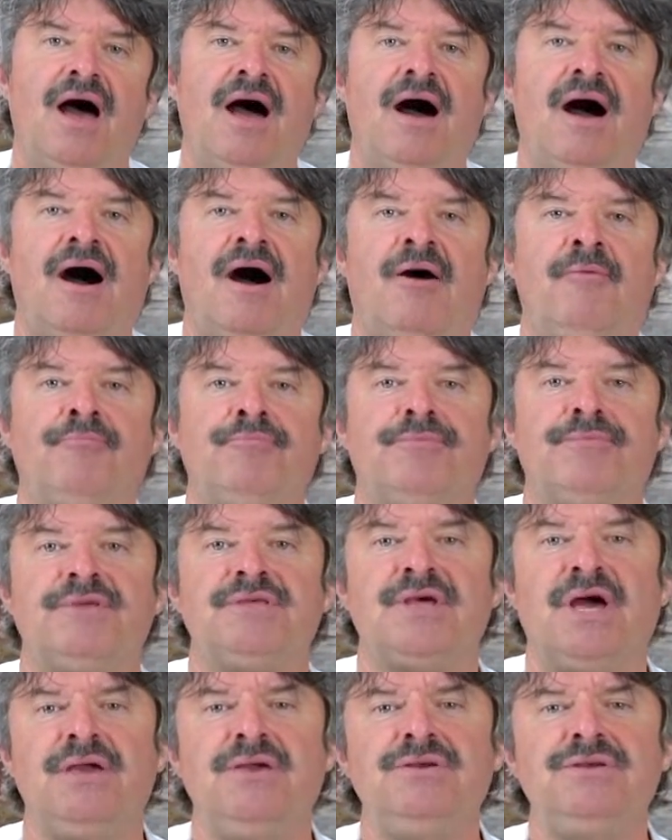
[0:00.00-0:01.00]
I
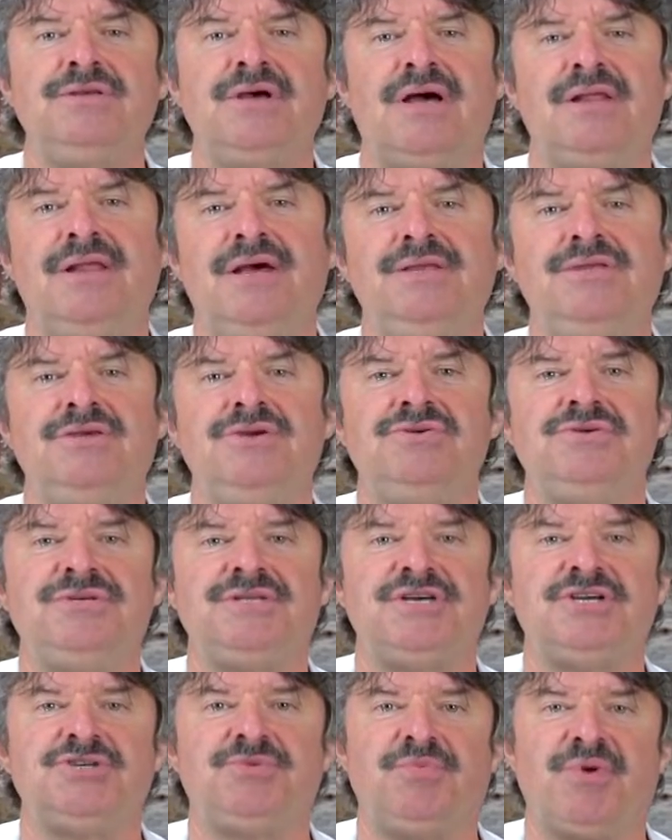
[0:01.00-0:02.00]
like to use
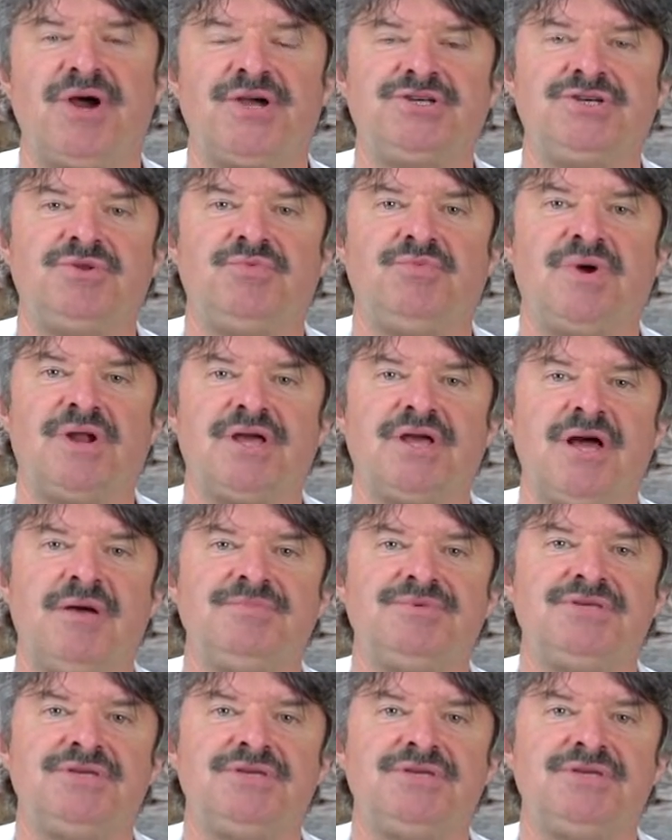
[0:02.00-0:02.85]
an expression when it comes